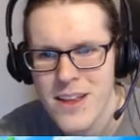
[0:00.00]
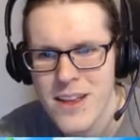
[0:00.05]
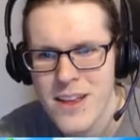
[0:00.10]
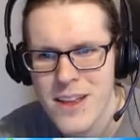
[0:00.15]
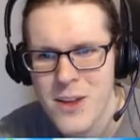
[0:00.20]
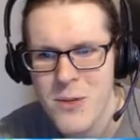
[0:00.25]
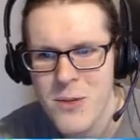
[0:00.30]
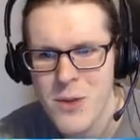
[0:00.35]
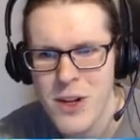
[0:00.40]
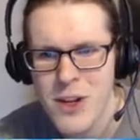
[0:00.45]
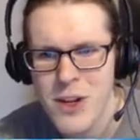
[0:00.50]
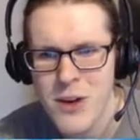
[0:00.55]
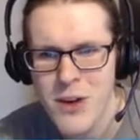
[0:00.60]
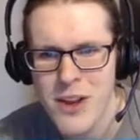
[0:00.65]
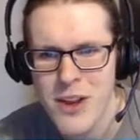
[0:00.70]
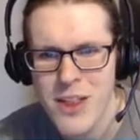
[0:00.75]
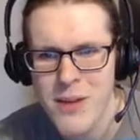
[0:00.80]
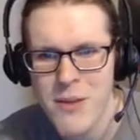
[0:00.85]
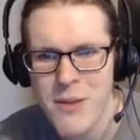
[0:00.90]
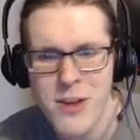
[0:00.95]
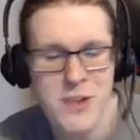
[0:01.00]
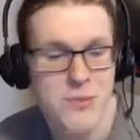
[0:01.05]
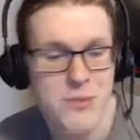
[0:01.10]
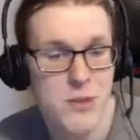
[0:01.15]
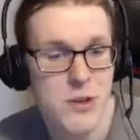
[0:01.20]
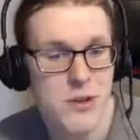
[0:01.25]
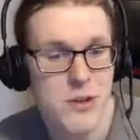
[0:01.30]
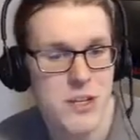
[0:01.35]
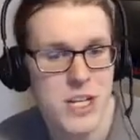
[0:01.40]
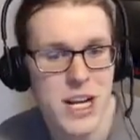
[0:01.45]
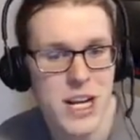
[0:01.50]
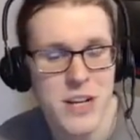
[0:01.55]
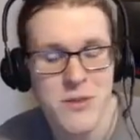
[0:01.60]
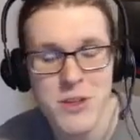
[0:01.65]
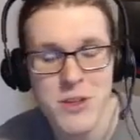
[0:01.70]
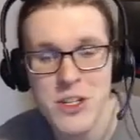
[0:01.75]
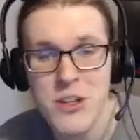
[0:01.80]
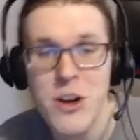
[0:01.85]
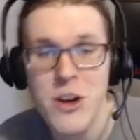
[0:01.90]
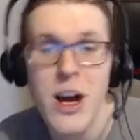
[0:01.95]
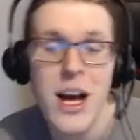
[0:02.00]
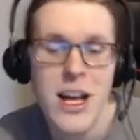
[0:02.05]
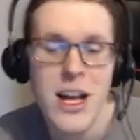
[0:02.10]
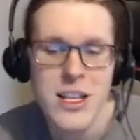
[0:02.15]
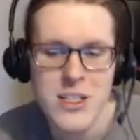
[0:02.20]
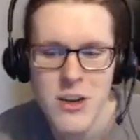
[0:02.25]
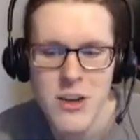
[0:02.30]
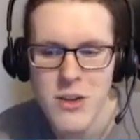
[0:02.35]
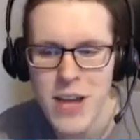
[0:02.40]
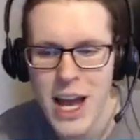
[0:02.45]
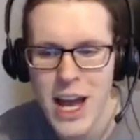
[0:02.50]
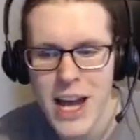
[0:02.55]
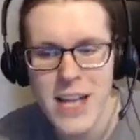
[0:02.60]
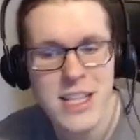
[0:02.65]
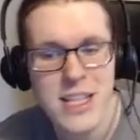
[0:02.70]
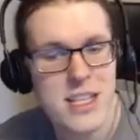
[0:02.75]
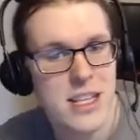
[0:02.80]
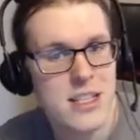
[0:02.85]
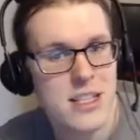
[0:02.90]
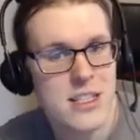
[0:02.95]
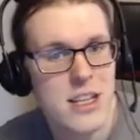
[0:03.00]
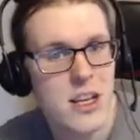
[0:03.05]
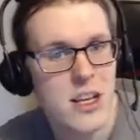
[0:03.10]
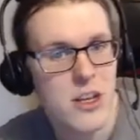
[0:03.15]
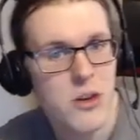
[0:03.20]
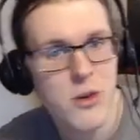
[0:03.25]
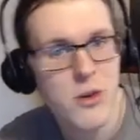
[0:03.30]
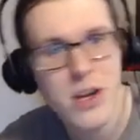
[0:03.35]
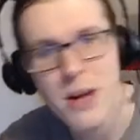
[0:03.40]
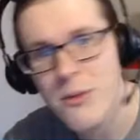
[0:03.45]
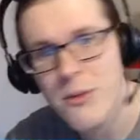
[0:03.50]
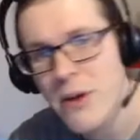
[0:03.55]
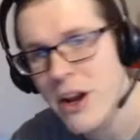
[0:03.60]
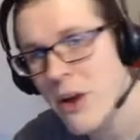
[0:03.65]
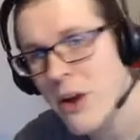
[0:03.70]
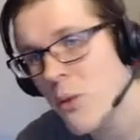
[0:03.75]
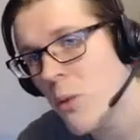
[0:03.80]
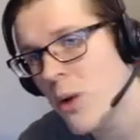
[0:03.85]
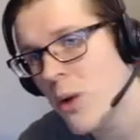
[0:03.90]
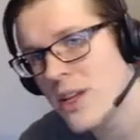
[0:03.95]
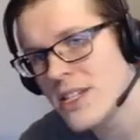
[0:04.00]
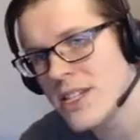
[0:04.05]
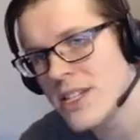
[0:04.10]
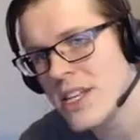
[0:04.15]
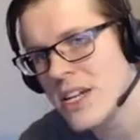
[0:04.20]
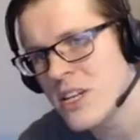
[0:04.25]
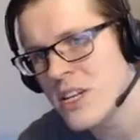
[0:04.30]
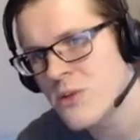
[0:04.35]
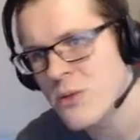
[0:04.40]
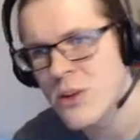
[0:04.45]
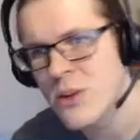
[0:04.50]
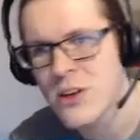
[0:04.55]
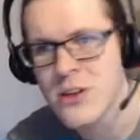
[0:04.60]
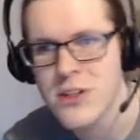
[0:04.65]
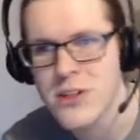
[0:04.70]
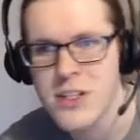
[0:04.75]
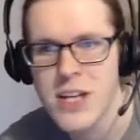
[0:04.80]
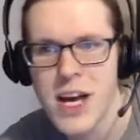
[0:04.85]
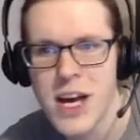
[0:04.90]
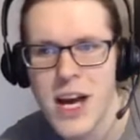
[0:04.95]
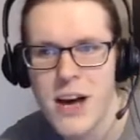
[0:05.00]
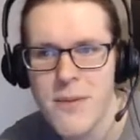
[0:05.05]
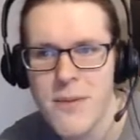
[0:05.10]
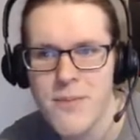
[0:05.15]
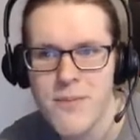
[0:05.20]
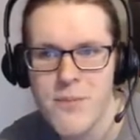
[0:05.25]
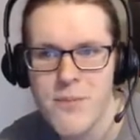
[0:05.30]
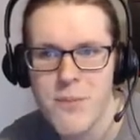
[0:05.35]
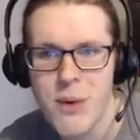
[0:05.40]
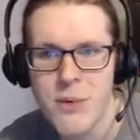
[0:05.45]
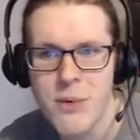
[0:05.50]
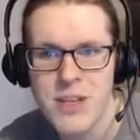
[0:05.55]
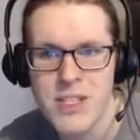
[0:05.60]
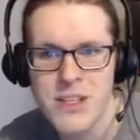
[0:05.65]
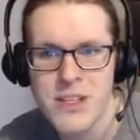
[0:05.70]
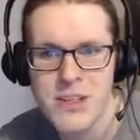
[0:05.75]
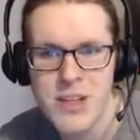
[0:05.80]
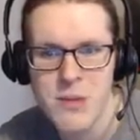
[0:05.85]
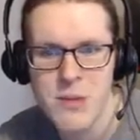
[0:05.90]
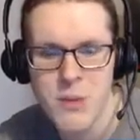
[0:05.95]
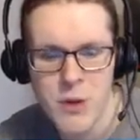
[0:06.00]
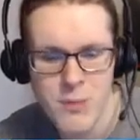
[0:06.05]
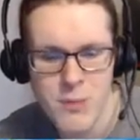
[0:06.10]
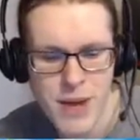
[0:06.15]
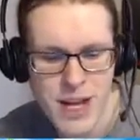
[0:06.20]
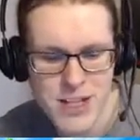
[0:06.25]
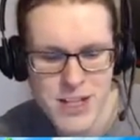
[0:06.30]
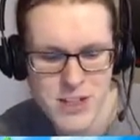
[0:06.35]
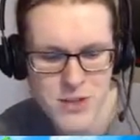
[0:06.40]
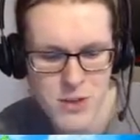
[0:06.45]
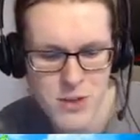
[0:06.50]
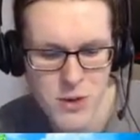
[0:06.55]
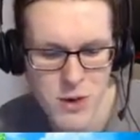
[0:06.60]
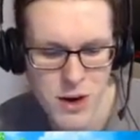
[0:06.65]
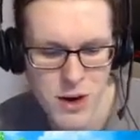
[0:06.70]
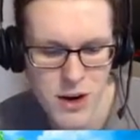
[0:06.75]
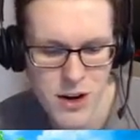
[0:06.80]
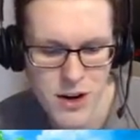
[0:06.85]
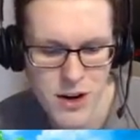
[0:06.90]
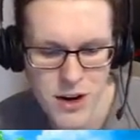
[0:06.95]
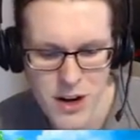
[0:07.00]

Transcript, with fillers: You wouldn't know anything about his mood change, would you? So yeah, it's this. You can upgrade it once in each world, um, but we still need more Master Ore.